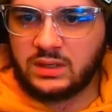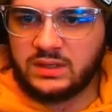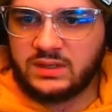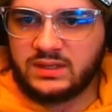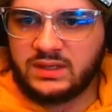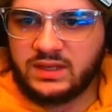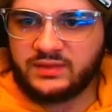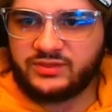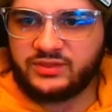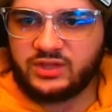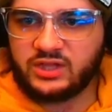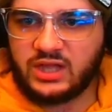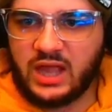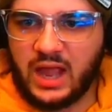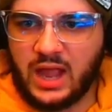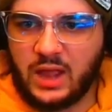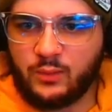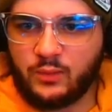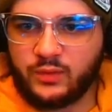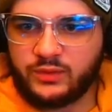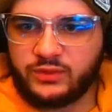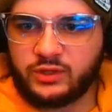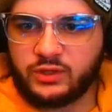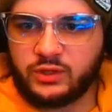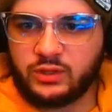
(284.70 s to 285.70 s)
Hit the guy
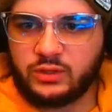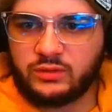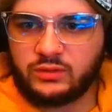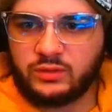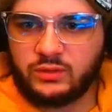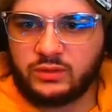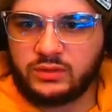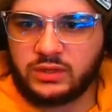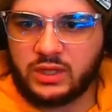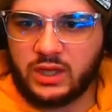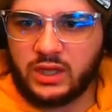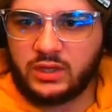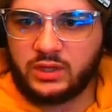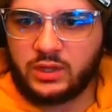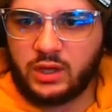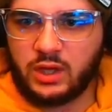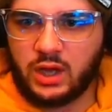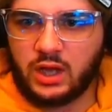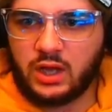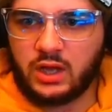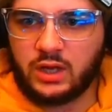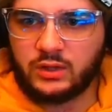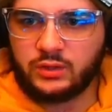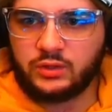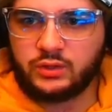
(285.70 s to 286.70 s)
with the with the
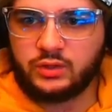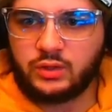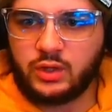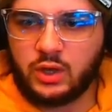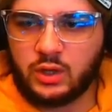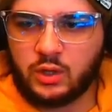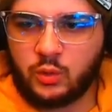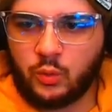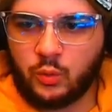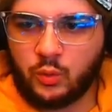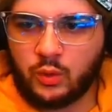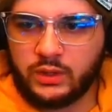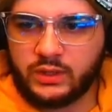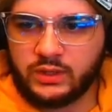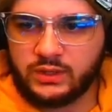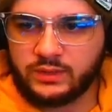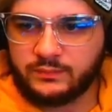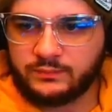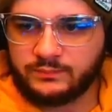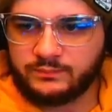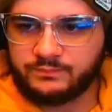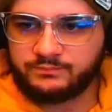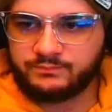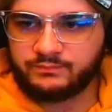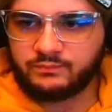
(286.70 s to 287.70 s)
uh, accordion.
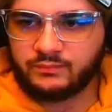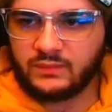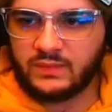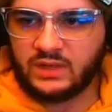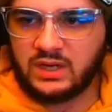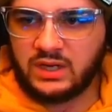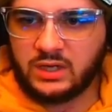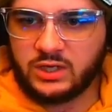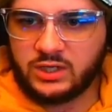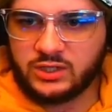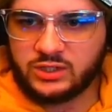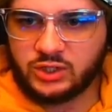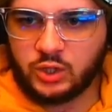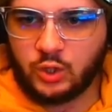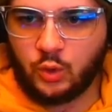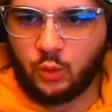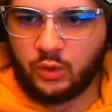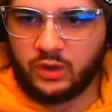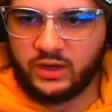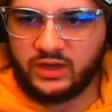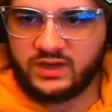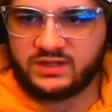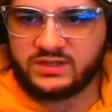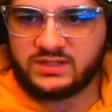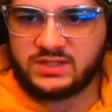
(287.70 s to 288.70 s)
Because
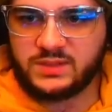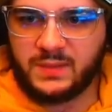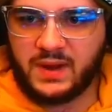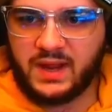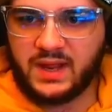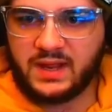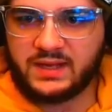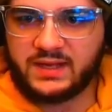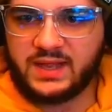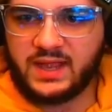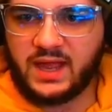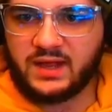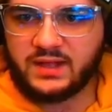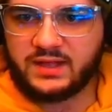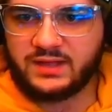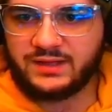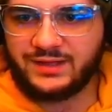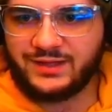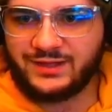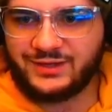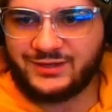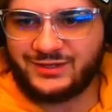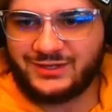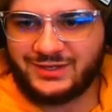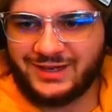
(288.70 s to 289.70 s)
accordion to my
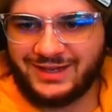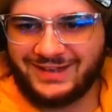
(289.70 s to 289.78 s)
calculation.